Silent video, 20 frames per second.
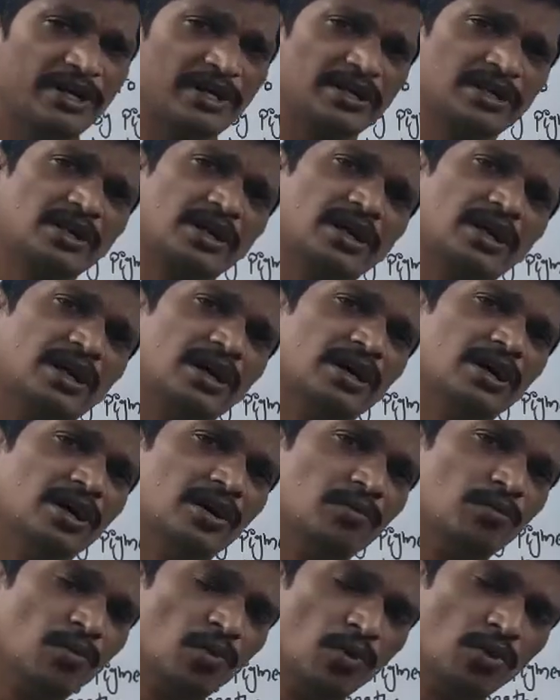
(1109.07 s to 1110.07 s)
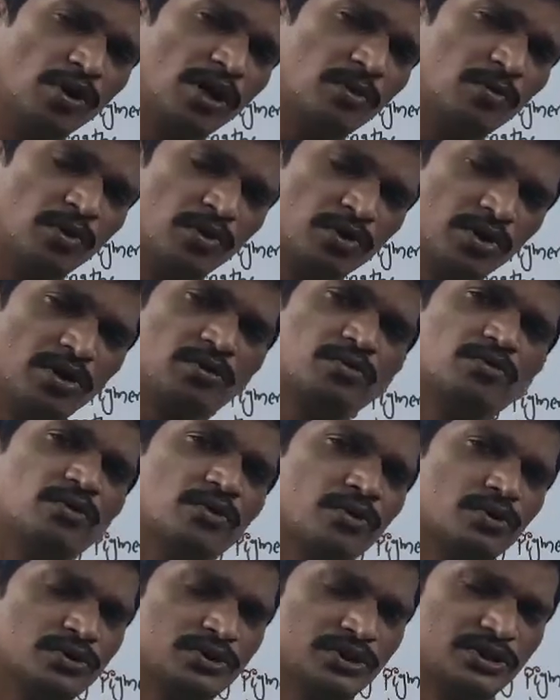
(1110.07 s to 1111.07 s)
Where the more amount
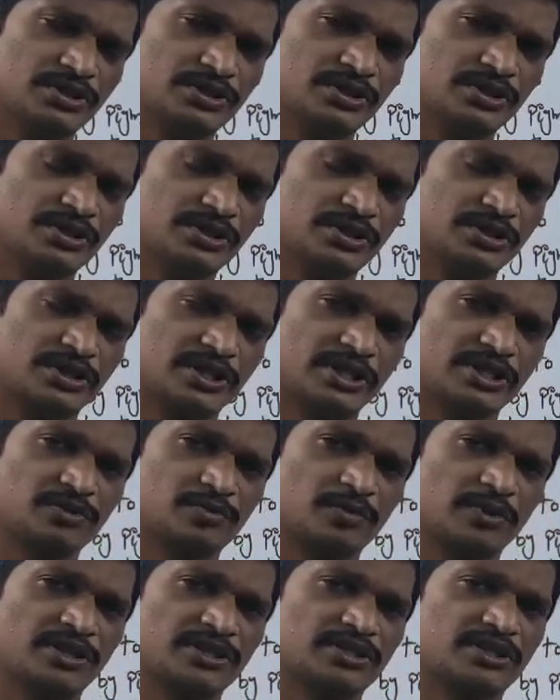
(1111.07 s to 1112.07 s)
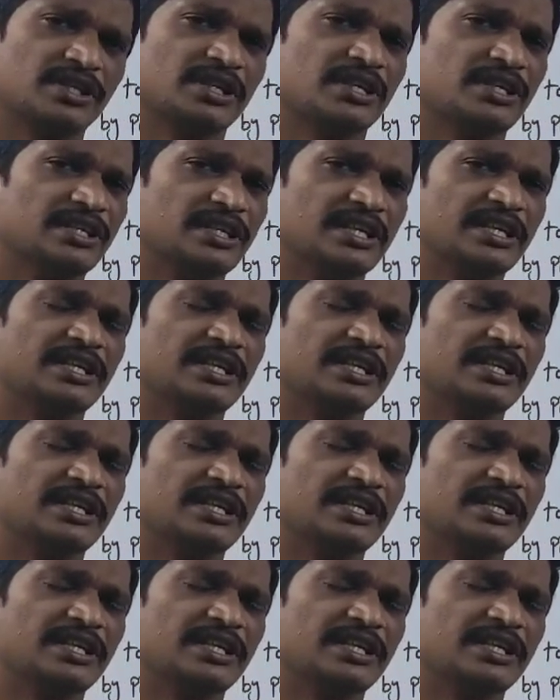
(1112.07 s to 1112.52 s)
of photosynthesis takes place,